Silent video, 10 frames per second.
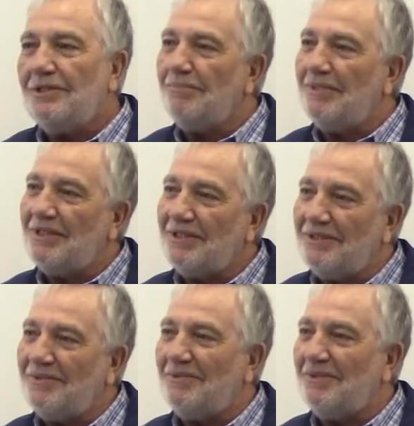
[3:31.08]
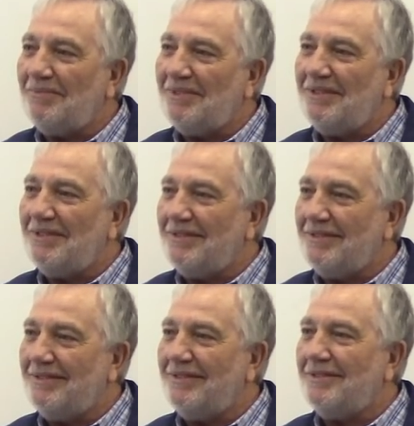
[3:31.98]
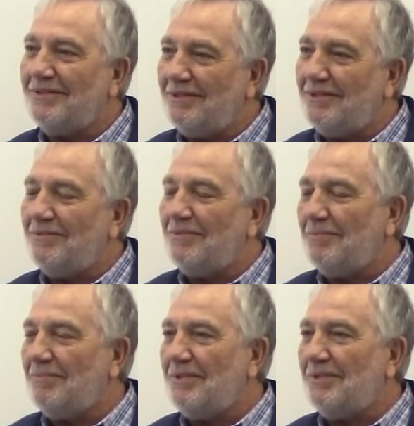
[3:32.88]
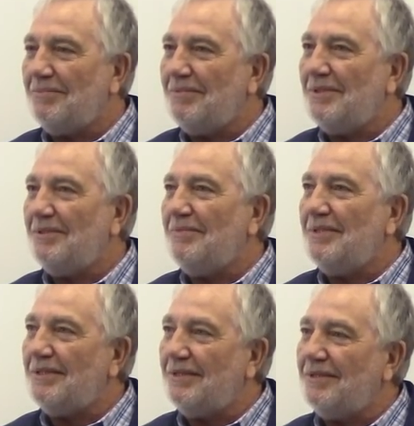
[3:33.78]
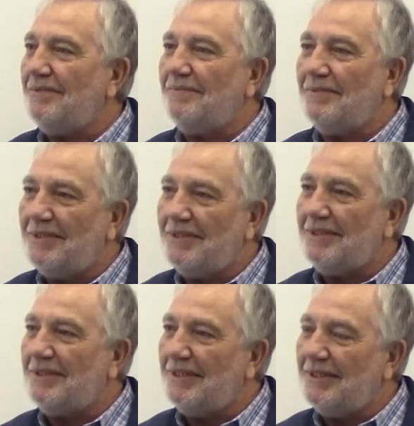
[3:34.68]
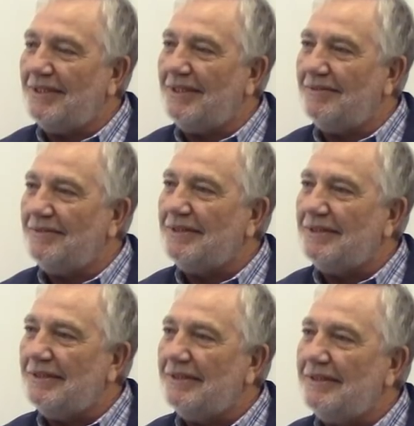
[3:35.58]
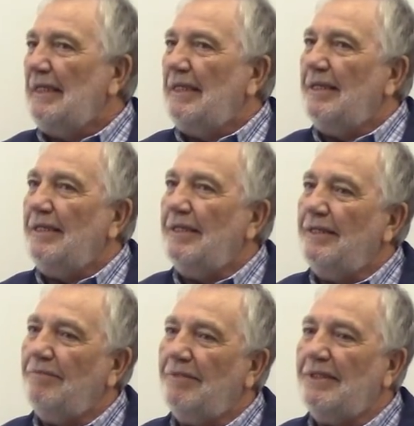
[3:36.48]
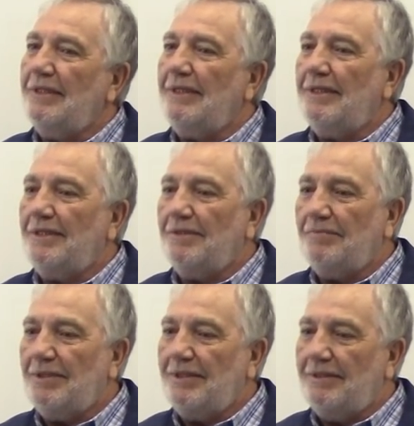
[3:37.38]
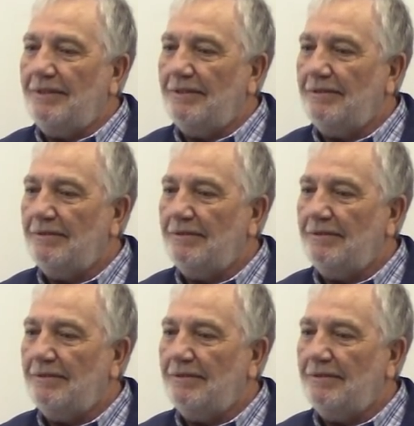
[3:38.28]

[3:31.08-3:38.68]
you're about going. I mean, it's a lot of responsibility, but it's a lot of fun to see it, you know. Well, you got to be